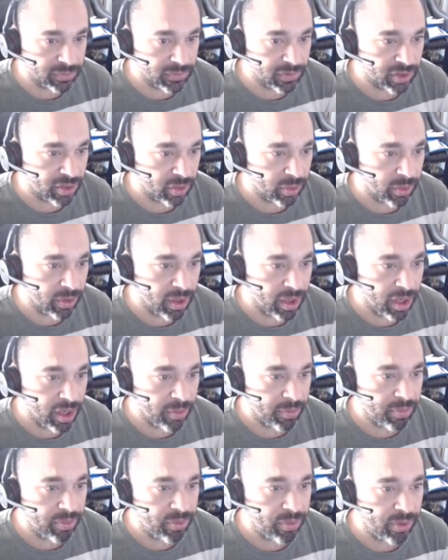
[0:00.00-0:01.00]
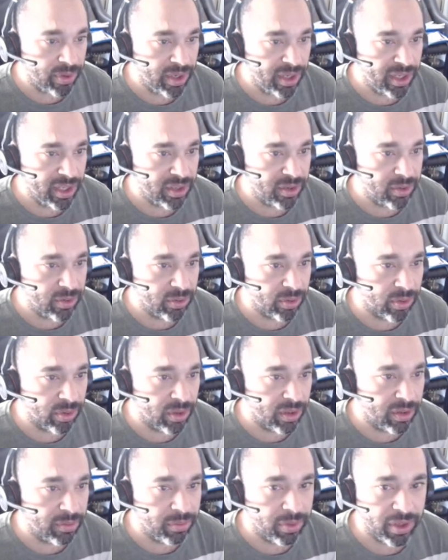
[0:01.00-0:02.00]
So pretty cool,
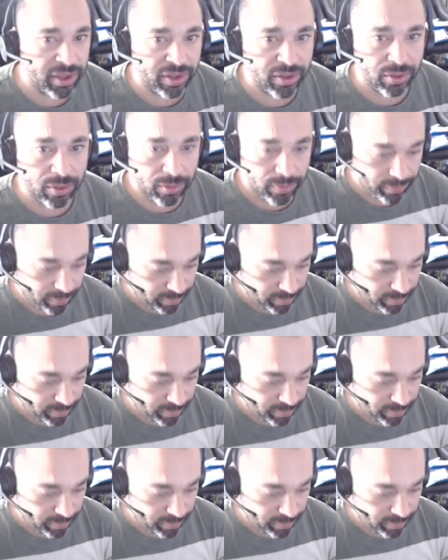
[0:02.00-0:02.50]
pretty cool.